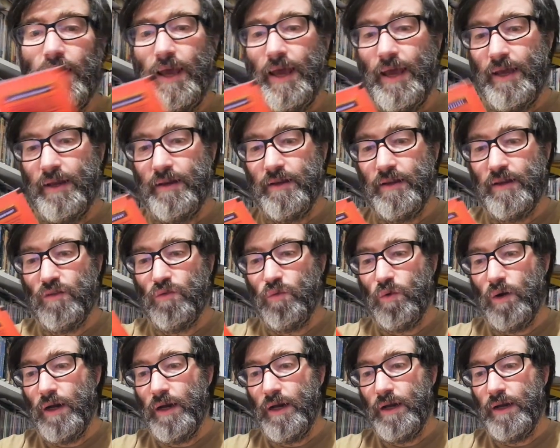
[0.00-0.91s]
And this
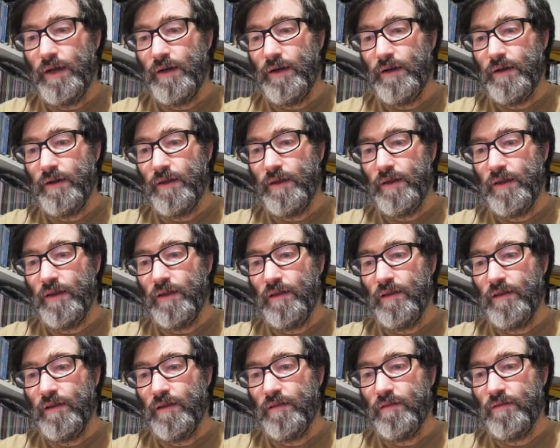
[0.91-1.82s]
one
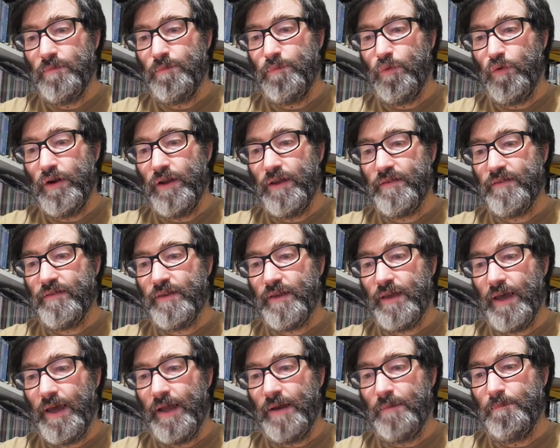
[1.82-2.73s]
is
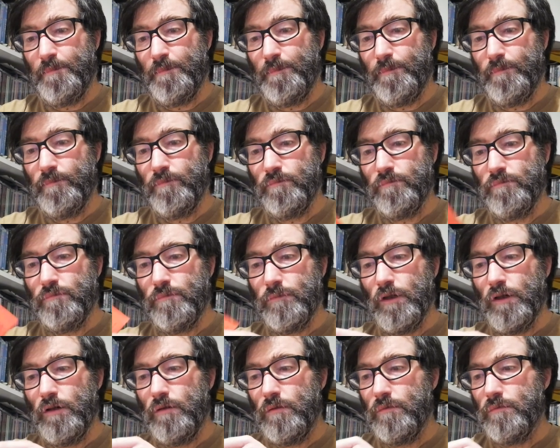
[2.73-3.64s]
brisk and,
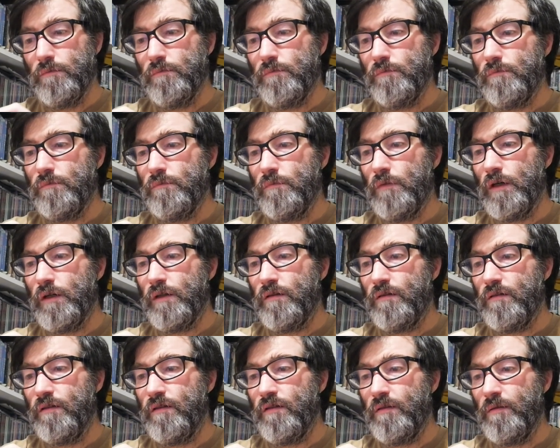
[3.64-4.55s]
no,
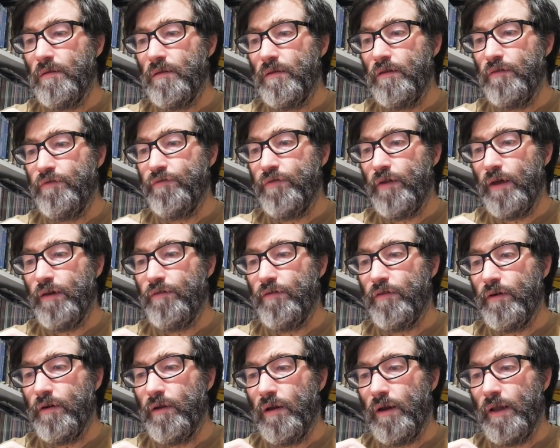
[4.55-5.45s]
what's the
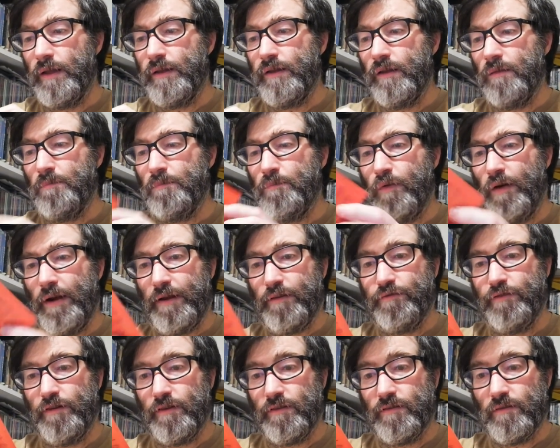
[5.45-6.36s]
flavor? London
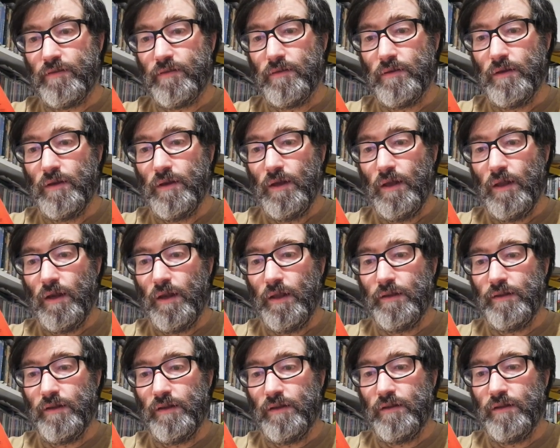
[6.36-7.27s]
breakfast.
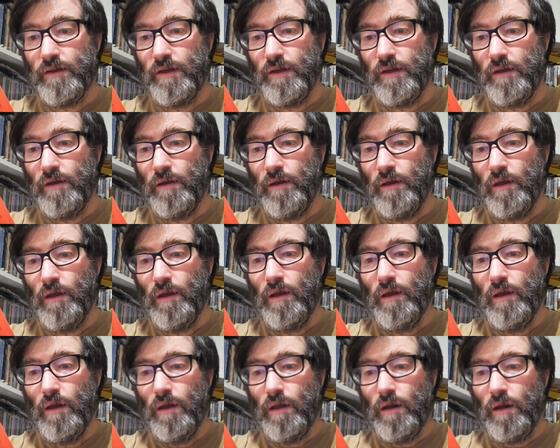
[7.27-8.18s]
London tea,
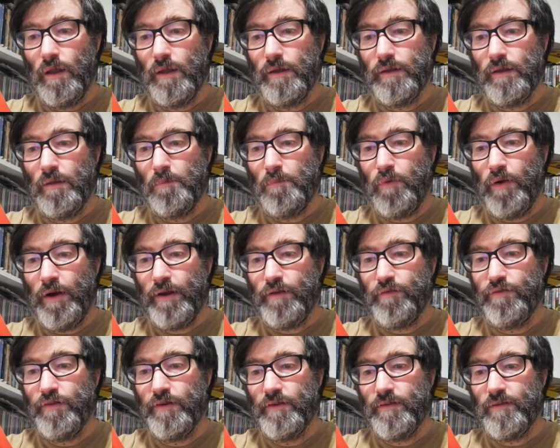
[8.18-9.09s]
London
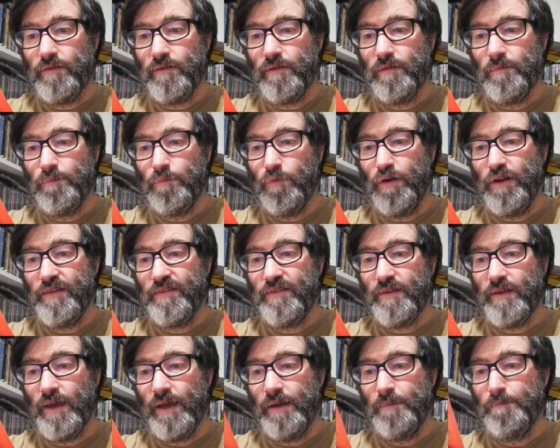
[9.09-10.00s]
breakfast,
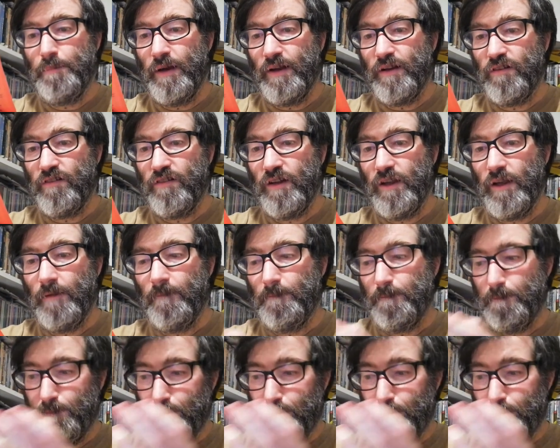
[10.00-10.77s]
brisk and punchy.